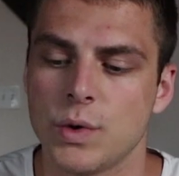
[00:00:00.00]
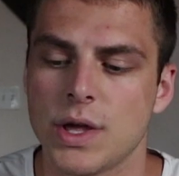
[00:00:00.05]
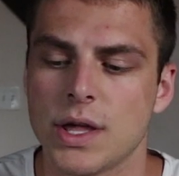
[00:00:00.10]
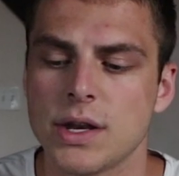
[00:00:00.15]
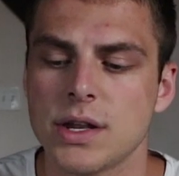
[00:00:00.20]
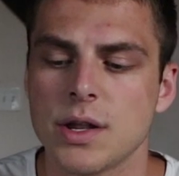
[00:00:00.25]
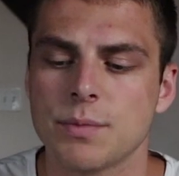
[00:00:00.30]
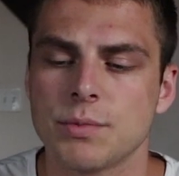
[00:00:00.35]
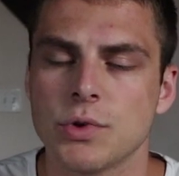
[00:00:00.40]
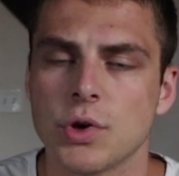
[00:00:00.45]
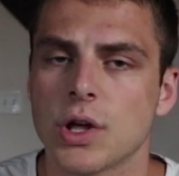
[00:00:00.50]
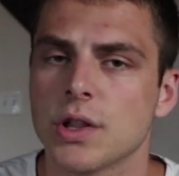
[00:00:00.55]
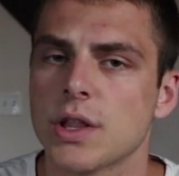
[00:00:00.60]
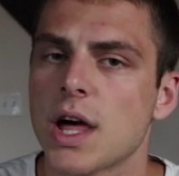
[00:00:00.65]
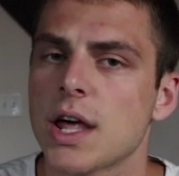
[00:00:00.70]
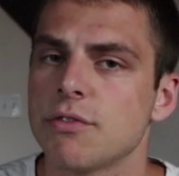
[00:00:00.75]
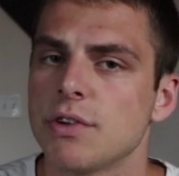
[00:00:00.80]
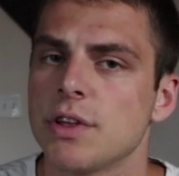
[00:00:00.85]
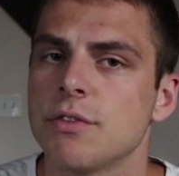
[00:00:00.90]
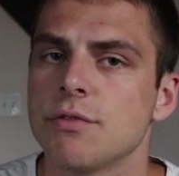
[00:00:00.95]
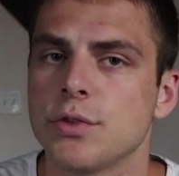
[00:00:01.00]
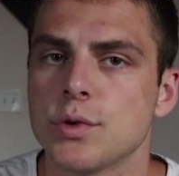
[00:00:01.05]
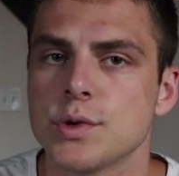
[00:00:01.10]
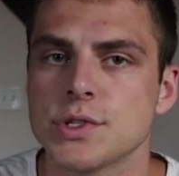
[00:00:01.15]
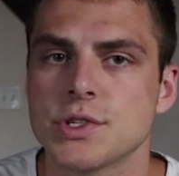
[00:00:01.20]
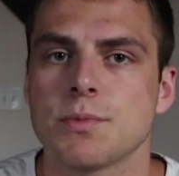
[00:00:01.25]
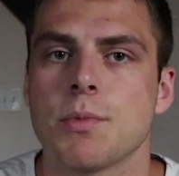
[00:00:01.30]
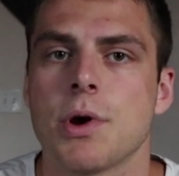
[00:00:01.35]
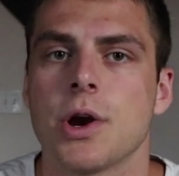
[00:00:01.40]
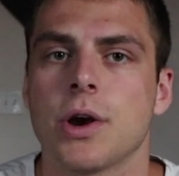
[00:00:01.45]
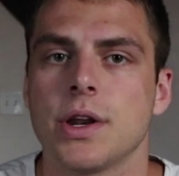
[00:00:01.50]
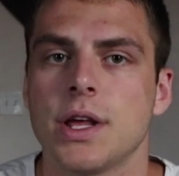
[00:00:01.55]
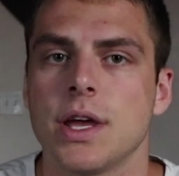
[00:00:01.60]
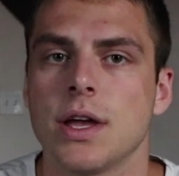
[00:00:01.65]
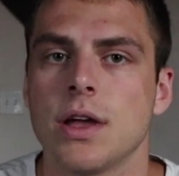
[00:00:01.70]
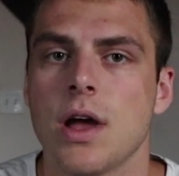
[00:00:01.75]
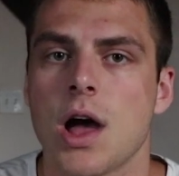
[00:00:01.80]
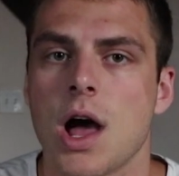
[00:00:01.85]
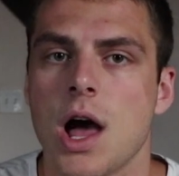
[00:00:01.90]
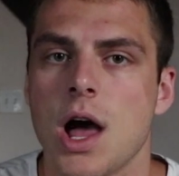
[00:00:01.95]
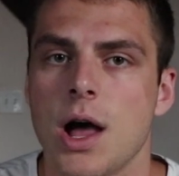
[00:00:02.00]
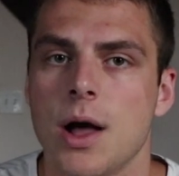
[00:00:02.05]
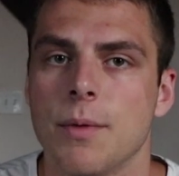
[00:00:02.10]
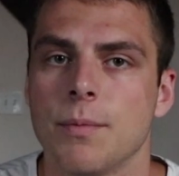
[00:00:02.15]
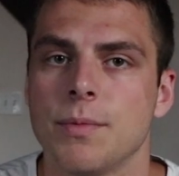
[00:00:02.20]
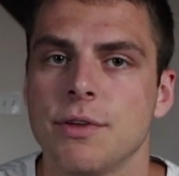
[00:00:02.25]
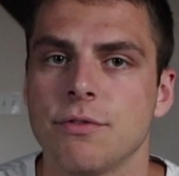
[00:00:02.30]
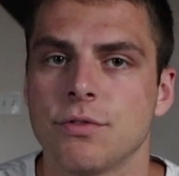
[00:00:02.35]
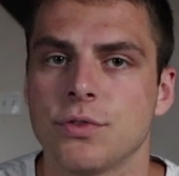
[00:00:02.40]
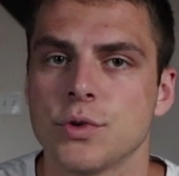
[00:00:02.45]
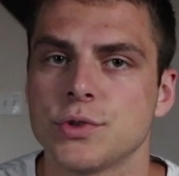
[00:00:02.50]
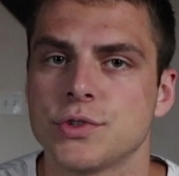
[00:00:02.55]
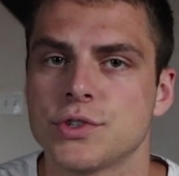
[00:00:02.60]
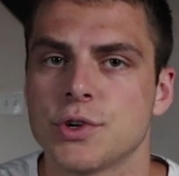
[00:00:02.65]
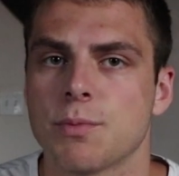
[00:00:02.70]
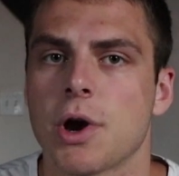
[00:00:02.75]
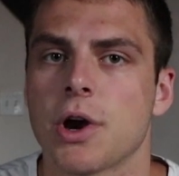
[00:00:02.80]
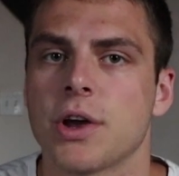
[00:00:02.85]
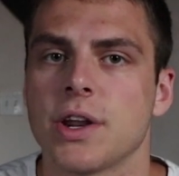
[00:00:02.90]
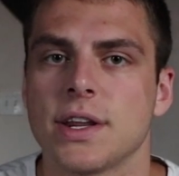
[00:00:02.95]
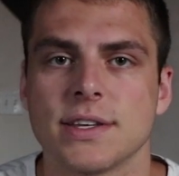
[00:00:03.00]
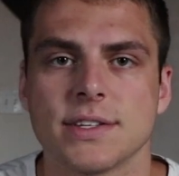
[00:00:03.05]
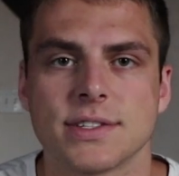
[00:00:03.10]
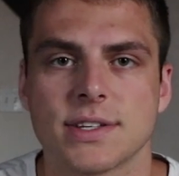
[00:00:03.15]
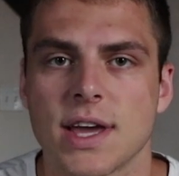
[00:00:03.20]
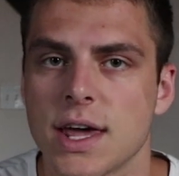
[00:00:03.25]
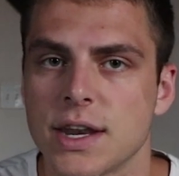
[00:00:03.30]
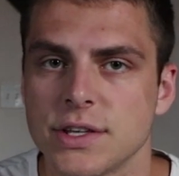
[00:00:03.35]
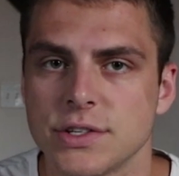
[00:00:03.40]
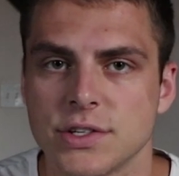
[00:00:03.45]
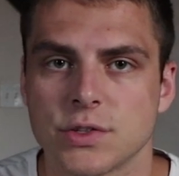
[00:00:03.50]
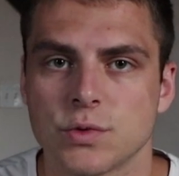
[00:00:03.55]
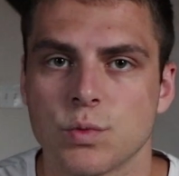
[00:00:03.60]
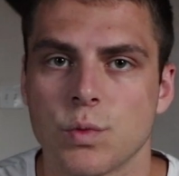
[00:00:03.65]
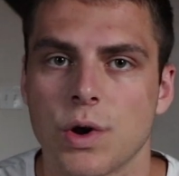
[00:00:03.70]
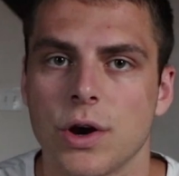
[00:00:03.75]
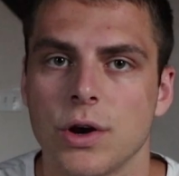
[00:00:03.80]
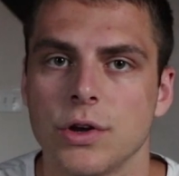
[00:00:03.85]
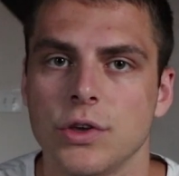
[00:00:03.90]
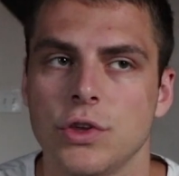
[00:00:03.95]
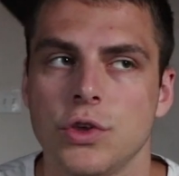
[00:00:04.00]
We ended up doing a lot of influencer marketing. Influencer marketing is kind of just where